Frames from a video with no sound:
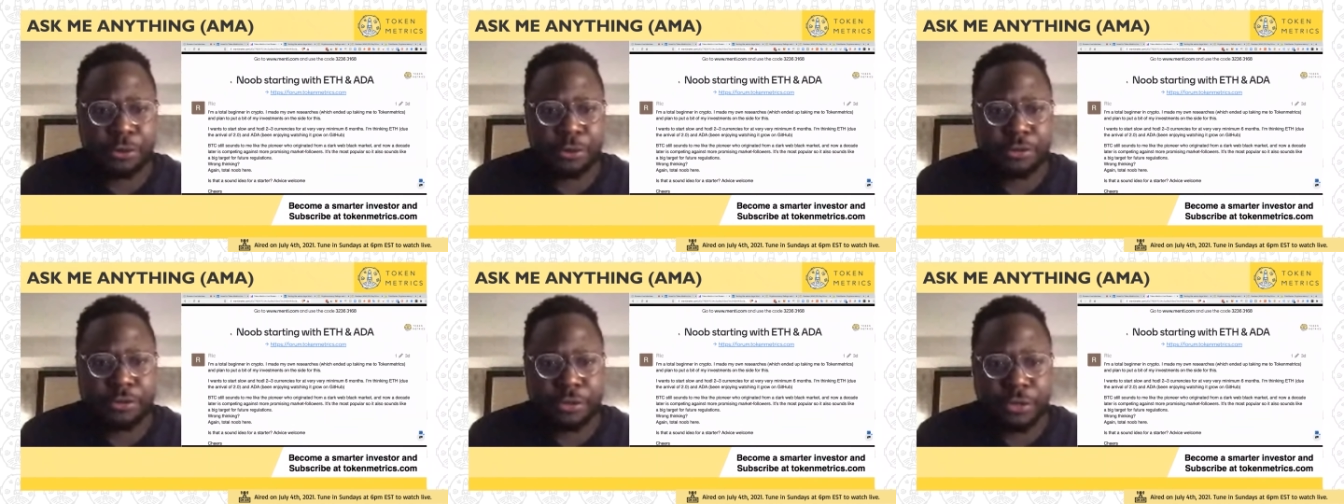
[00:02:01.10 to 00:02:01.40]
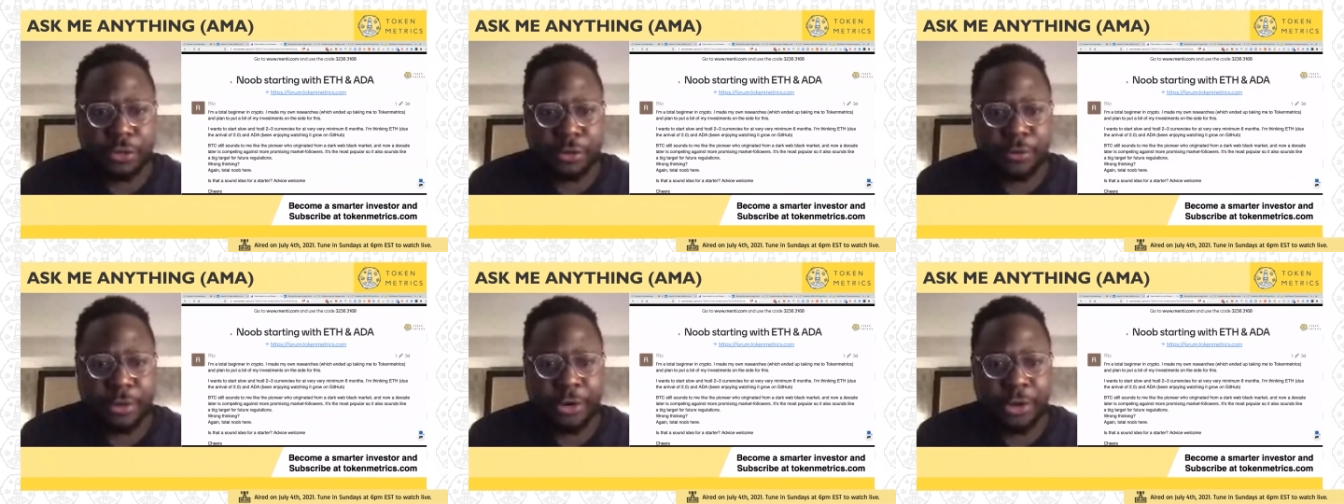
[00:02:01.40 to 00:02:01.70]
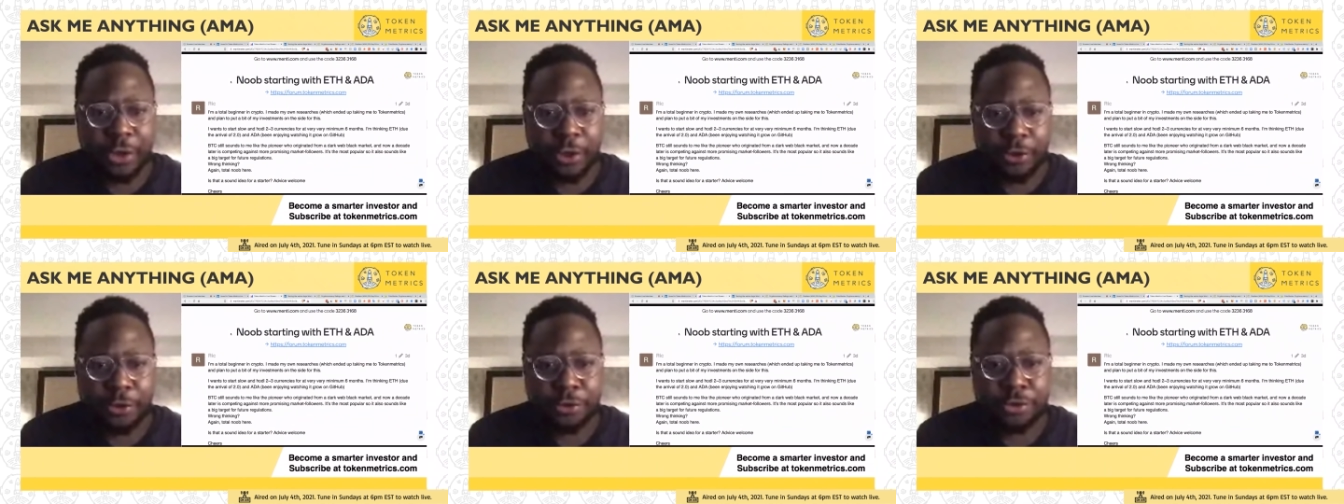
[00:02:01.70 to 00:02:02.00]
start slow
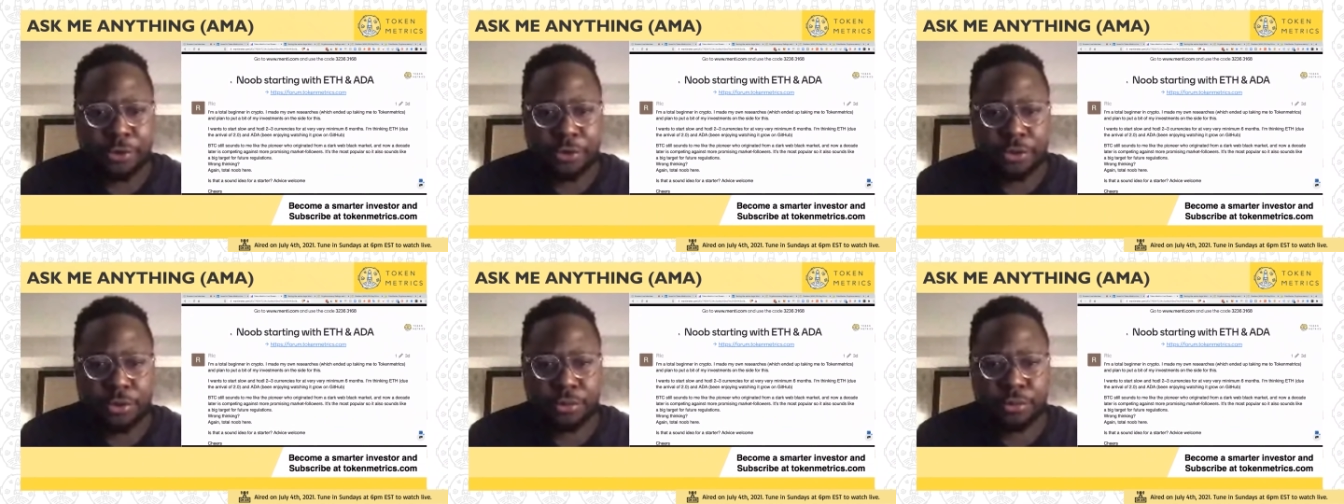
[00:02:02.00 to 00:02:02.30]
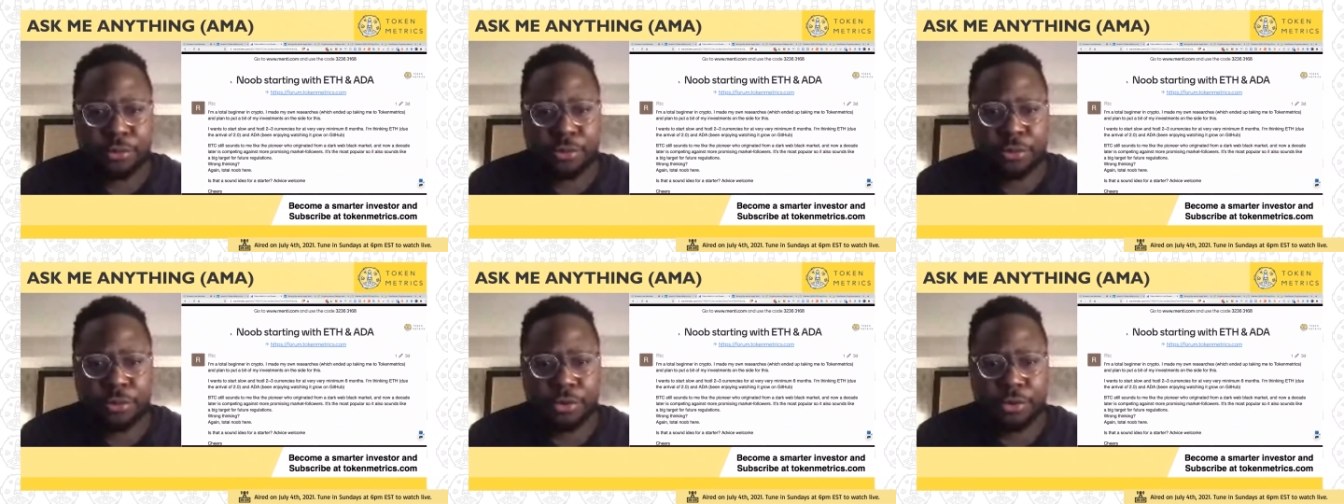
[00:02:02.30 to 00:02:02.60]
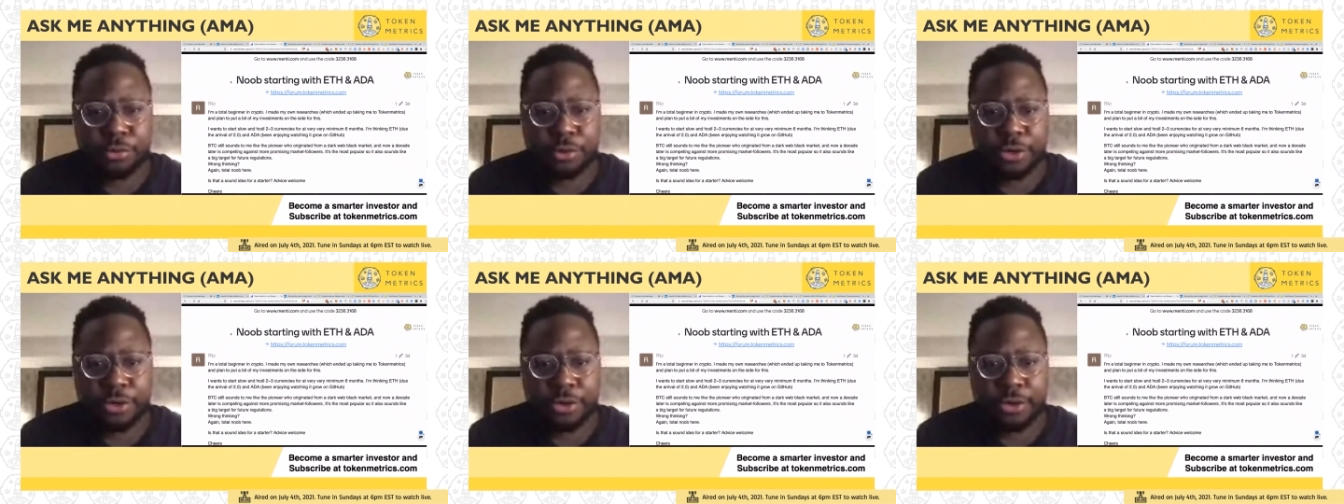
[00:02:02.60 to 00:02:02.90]
and HODL two to three,
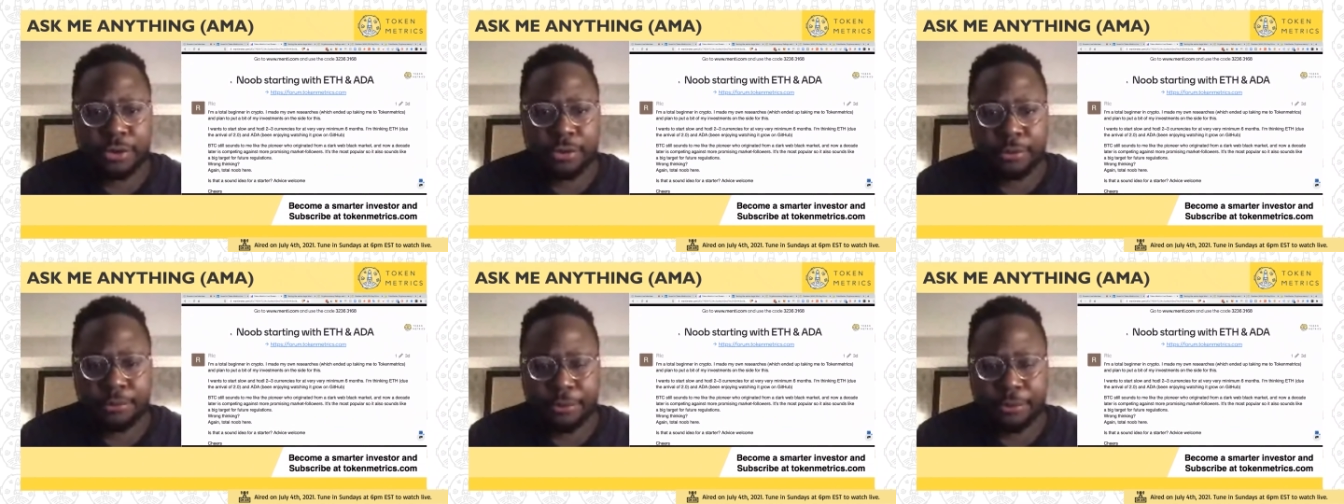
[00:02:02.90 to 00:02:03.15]
to three